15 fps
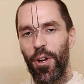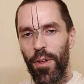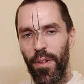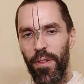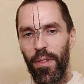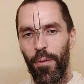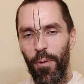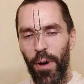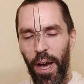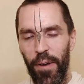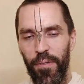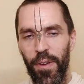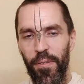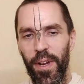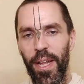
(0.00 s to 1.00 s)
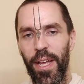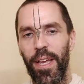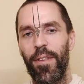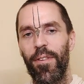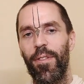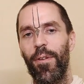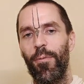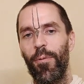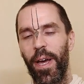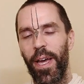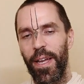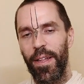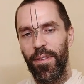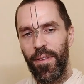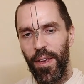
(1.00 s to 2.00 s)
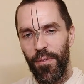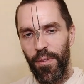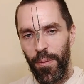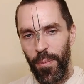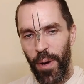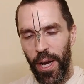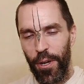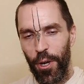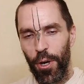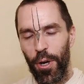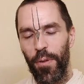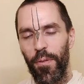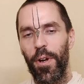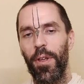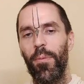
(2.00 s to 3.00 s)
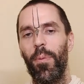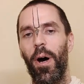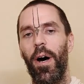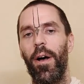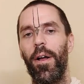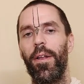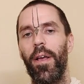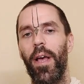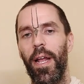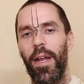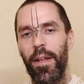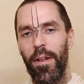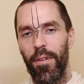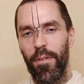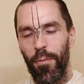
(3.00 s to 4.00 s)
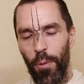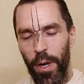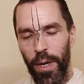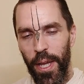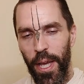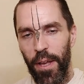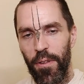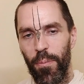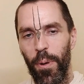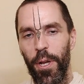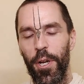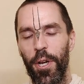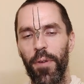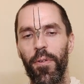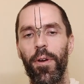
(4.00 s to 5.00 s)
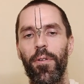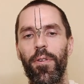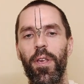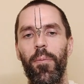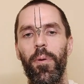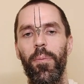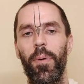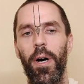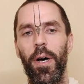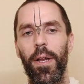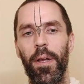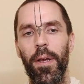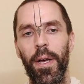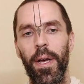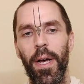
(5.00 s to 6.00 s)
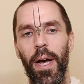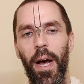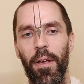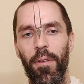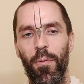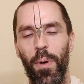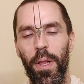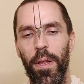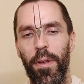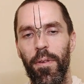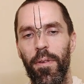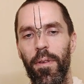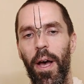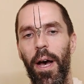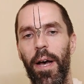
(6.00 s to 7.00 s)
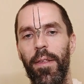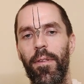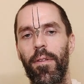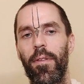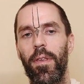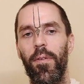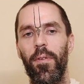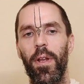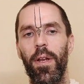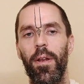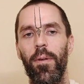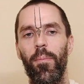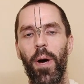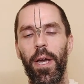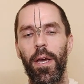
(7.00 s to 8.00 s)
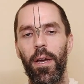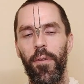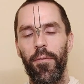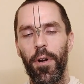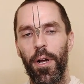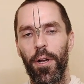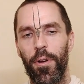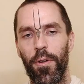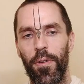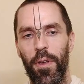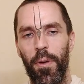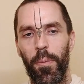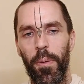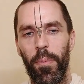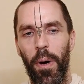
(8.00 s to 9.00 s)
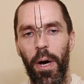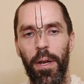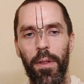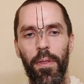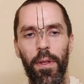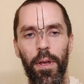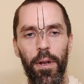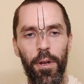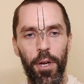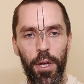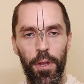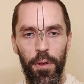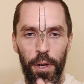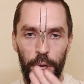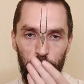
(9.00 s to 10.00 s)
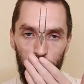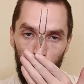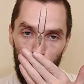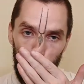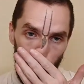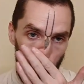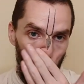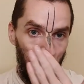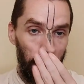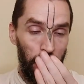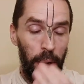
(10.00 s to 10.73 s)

the way I've given it is the way it's given by Chakravarti Pad, and in one case by Jiva Goswami Pad, as well as it's given by Kaviraj Goswami Pad in the Chaitanya Charitamrita.